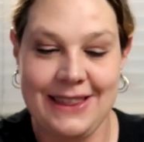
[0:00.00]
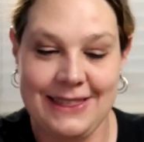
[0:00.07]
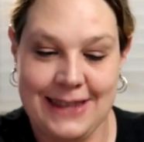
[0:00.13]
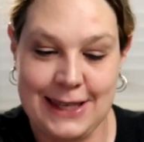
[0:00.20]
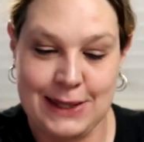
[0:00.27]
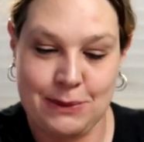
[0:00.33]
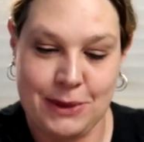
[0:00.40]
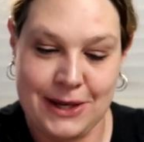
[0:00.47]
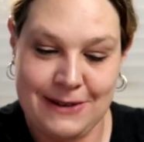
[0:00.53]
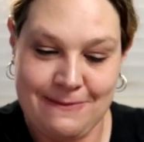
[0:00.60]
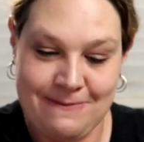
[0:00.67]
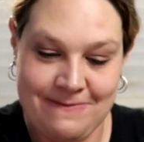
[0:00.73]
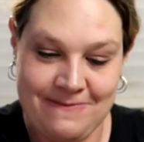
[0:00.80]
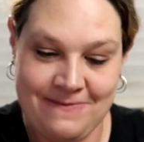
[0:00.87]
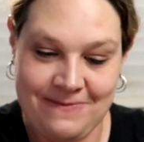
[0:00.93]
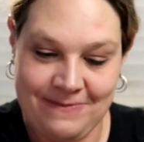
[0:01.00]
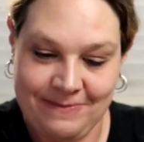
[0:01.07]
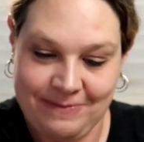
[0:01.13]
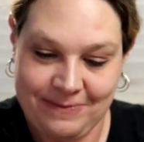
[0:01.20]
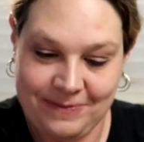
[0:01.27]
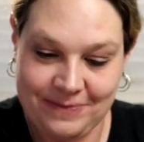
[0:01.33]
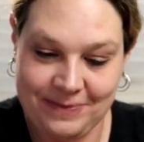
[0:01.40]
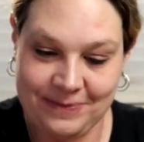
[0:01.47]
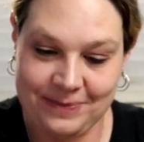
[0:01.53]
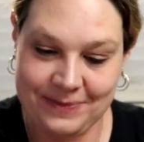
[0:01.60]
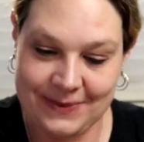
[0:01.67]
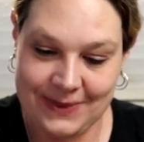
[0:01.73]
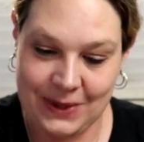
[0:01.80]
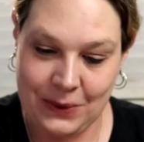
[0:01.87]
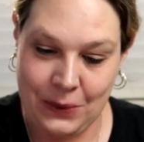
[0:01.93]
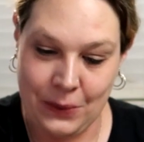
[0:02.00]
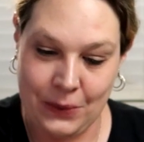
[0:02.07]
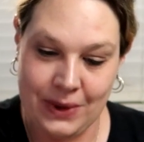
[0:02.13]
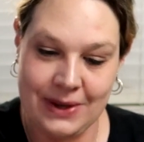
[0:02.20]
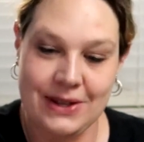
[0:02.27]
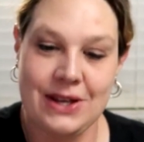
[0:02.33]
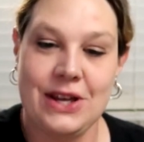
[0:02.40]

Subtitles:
This one, oh,